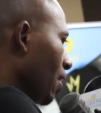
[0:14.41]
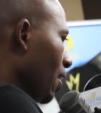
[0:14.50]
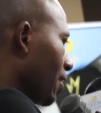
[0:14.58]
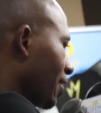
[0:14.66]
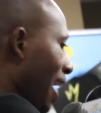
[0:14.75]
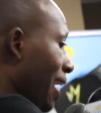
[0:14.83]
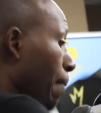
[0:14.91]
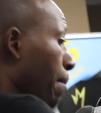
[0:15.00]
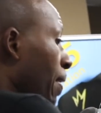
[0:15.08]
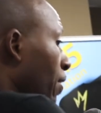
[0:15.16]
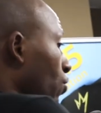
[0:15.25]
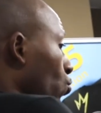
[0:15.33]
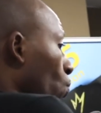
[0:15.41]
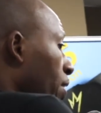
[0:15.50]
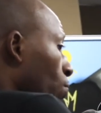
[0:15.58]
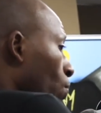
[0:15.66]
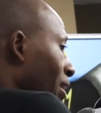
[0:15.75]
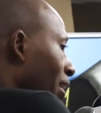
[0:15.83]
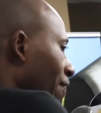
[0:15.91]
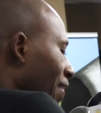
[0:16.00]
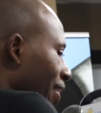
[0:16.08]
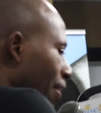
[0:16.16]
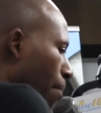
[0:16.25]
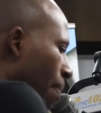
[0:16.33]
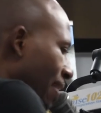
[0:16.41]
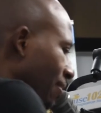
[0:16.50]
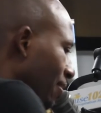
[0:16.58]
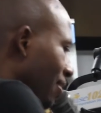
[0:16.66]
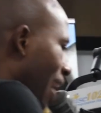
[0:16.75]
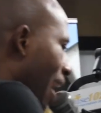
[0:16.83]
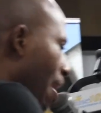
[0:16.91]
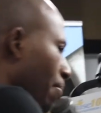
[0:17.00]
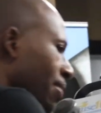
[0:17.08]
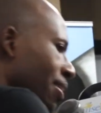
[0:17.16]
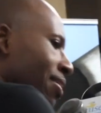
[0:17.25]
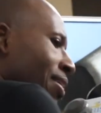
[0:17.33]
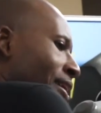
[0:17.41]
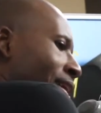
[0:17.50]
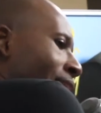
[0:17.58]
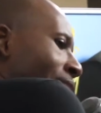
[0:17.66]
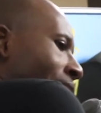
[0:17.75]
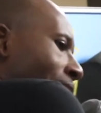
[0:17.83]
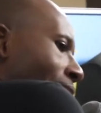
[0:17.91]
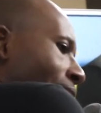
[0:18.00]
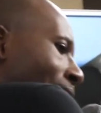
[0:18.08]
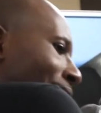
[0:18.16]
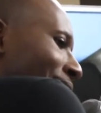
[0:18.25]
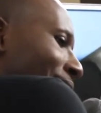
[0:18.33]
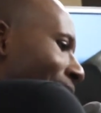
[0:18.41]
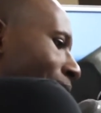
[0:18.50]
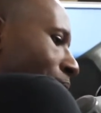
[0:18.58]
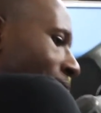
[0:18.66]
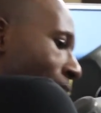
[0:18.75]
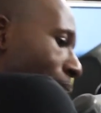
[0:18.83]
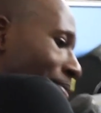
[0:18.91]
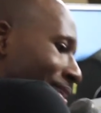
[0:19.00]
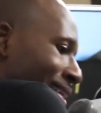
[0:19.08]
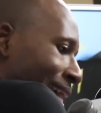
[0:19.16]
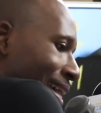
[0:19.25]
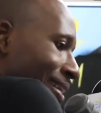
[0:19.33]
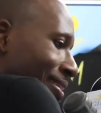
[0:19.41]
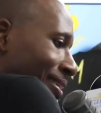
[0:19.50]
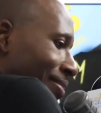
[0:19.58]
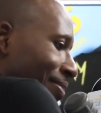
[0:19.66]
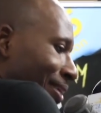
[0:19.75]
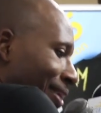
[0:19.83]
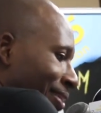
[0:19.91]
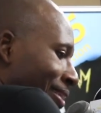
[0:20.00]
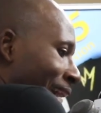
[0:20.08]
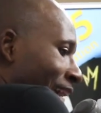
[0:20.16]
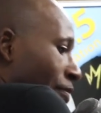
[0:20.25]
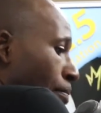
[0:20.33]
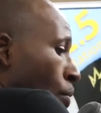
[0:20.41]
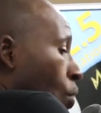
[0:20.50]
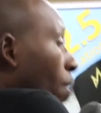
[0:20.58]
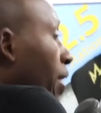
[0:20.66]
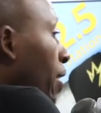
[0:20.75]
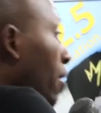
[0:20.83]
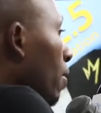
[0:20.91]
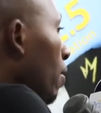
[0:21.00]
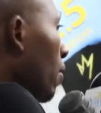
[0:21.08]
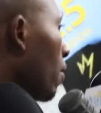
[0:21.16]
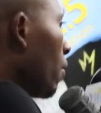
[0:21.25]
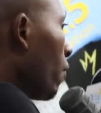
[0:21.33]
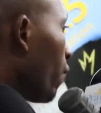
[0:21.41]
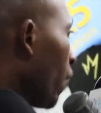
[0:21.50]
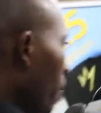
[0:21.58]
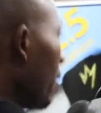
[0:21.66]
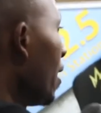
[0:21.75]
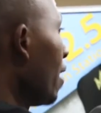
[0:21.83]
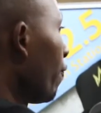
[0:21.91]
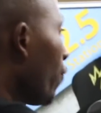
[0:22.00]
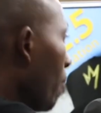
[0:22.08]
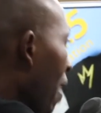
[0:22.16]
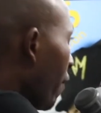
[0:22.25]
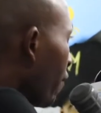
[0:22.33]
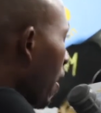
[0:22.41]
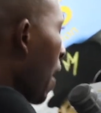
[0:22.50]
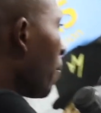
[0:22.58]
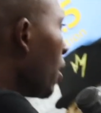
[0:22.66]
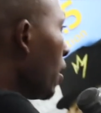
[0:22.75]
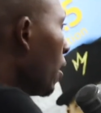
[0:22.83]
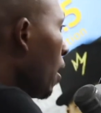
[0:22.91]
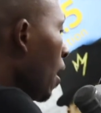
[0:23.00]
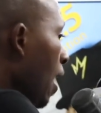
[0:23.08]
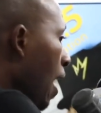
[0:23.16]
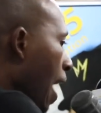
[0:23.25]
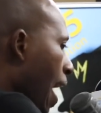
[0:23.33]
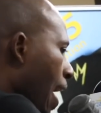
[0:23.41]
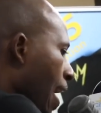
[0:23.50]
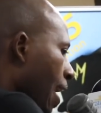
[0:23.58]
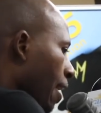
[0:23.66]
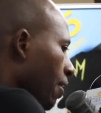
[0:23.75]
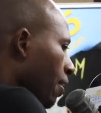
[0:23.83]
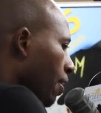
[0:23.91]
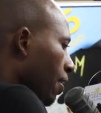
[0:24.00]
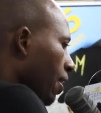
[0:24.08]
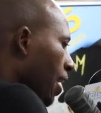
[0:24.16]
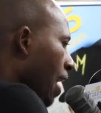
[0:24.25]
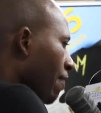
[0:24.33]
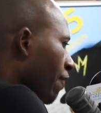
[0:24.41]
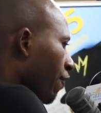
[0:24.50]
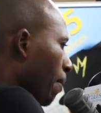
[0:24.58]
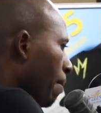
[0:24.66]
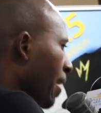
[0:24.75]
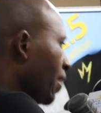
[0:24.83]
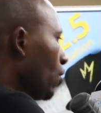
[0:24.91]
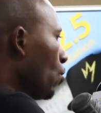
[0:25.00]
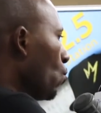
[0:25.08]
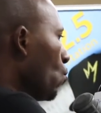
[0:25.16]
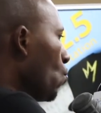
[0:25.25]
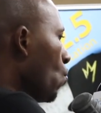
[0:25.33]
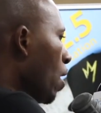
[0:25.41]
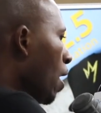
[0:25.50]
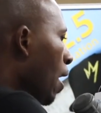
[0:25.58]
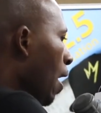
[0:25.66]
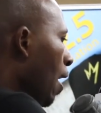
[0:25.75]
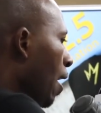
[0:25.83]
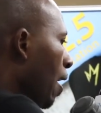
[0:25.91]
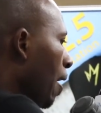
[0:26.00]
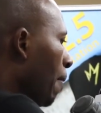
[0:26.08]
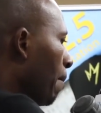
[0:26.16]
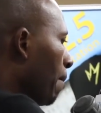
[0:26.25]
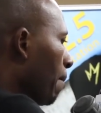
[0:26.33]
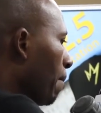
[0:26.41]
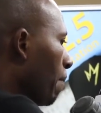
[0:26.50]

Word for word: it's kind of bittersweet. We're living in the best of times, and at the same time, today is a, a day of mourning for me and for my family, and even for many who, um,